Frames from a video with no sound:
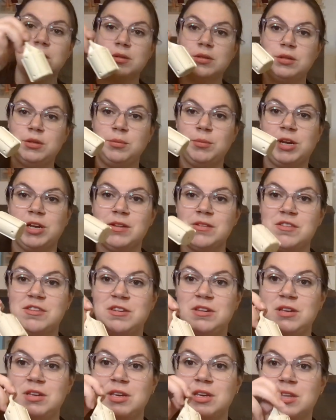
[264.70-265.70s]
You might
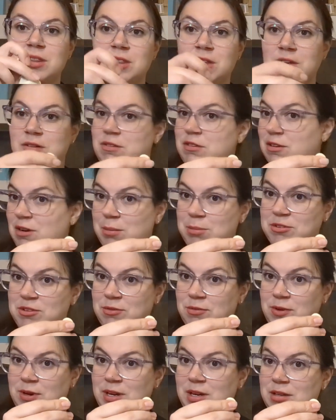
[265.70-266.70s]
see these types
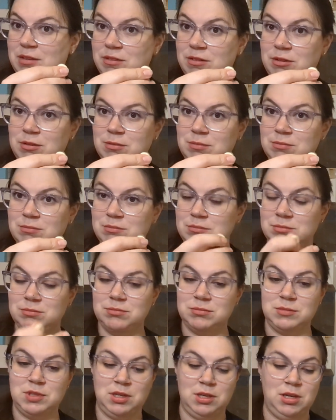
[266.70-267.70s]
of weights.
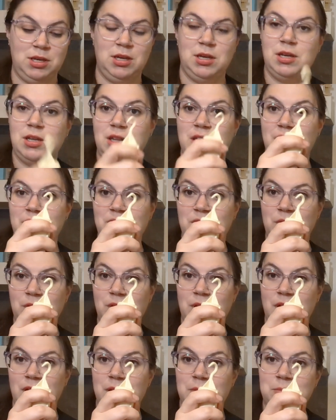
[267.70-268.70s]
They have a
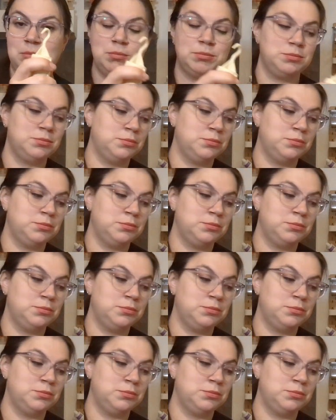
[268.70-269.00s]
hook on them.